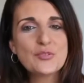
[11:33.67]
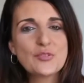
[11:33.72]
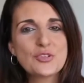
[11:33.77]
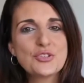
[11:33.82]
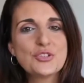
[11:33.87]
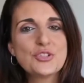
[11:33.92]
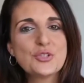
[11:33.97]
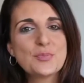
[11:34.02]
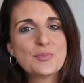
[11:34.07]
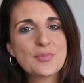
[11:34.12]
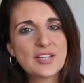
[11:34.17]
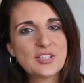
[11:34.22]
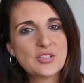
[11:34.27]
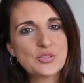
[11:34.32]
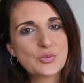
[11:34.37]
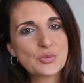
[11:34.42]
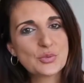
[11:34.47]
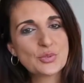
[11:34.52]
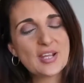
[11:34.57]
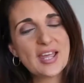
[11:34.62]
move on to my
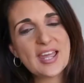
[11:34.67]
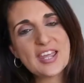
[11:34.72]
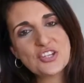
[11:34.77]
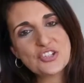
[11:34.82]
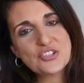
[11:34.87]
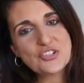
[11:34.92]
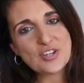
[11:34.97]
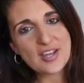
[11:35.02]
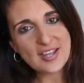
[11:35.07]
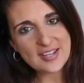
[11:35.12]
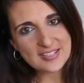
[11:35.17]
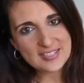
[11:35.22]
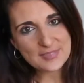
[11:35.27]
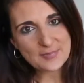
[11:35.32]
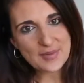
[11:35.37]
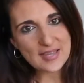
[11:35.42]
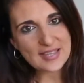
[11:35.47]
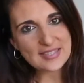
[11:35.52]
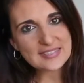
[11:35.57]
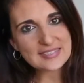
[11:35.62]
daughter Adriana's
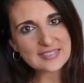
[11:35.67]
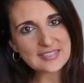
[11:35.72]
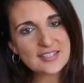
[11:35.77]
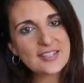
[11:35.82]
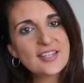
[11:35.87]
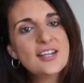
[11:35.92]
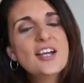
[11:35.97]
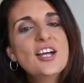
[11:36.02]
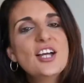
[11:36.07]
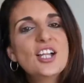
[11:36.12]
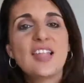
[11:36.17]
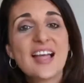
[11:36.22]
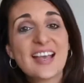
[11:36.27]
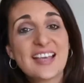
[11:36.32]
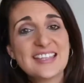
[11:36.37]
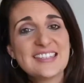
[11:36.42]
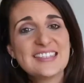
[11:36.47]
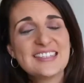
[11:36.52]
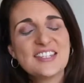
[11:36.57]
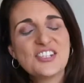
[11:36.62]
basket.
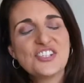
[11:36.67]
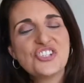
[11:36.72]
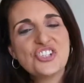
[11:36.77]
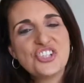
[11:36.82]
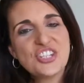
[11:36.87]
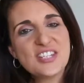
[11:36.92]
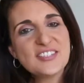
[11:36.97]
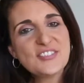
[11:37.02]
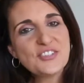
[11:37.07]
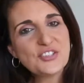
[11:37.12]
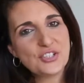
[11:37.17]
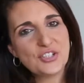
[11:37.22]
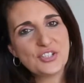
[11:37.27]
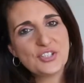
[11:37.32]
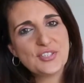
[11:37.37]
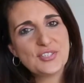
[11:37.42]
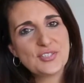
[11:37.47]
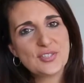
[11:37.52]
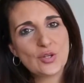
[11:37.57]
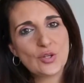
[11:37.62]
Like I said, she's two
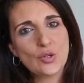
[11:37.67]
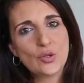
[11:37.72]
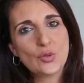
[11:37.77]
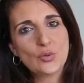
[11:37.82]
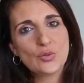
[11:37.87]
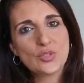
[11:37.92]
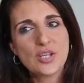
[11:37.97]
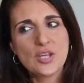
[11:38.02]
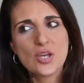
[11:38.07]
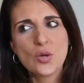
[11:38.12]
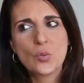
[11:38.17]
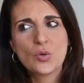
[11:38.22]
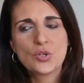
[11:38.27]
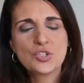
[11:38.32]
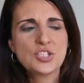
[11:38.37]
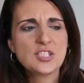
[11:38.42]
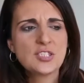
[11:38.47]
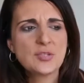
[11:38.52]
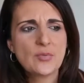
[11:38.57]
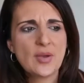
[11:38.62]
years old.
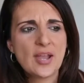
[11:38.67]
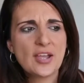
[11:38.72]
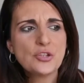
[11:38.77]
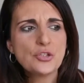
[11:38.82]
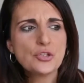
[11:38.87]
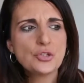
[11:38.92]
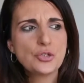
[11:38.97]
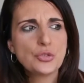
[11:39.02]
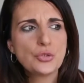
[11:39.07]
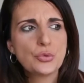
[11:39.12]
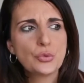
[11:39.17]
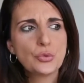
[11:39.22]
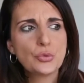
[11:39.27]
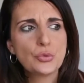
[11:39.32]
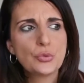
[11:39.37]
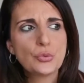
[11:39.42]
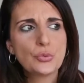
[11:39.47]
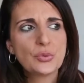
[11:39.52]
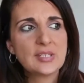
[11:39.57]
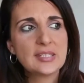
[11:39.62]
Well, she's around
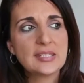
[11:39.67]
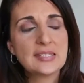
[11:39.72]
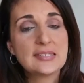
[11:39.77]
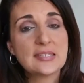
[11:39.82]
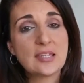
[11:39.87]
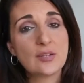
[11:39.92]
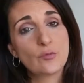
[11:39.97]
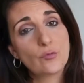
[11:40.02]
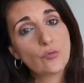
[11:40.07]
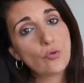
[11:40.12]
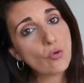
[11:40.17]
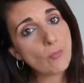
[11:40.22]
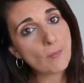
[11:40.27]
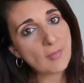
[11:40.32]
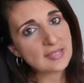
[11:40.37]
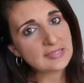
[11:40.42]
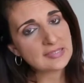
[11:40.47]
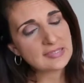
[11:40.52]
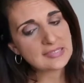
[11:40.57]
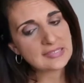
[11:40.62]
two years and four
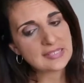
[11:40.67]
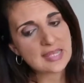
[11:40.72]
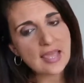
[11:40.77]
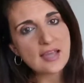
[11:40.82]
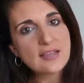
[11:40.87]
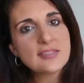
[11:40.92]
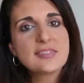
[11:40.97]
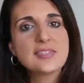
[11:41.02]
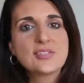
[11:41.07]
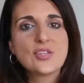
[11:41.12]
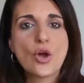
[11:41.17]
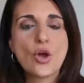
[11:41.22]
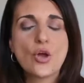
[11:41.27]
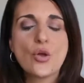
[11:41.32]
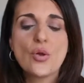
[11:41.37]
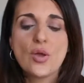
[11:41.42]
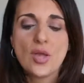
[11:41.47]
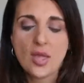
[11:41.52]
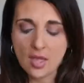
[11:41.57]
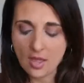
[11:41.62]
months now.
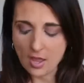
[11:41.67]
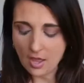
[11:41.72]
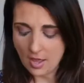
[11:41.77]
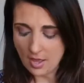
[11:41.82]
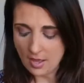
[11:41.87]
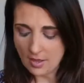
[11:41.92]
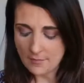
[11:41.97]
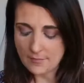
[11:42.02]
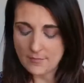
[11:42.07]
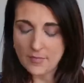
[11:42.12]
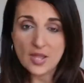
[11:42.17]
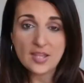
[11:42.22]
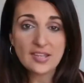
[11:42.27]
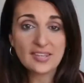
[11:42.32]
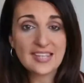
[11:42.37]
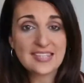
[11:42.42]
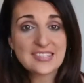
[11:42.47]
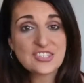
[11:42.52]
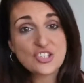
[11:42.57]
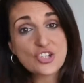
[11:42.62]
So um,
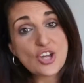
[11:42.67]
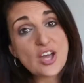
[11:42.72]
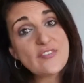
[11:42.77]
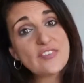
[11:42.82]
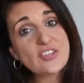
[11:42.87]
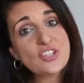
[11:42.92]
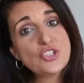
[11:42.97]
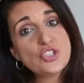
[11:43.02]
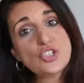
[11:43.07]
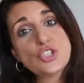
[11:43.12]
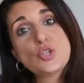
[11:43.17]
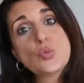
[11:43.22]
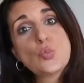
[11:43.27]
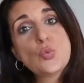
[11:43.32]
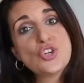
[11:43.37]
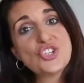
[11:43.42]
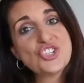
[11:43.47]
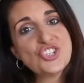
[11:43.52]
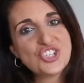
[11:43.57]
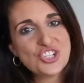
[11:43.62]
let's dive into
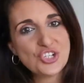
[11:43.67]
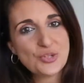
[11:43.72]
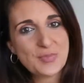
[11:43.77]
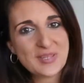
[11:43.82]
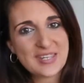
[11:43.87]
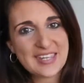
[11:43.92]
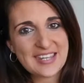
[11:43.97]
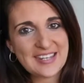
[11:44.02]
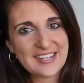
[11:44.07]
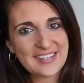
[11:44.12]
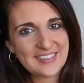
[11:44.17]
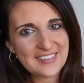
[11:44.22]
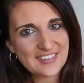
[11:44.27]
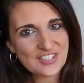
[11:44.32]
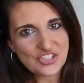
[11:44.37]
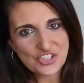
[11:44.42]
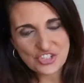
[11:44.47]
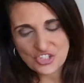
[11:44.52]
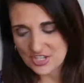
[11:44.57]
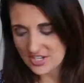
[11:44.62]
what she'll be getting
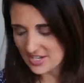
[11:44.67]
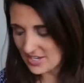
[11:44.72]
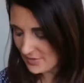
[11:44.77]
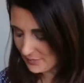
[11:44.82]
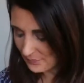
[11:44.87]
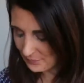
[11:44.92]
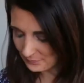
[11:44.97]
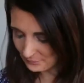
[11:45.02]
this year.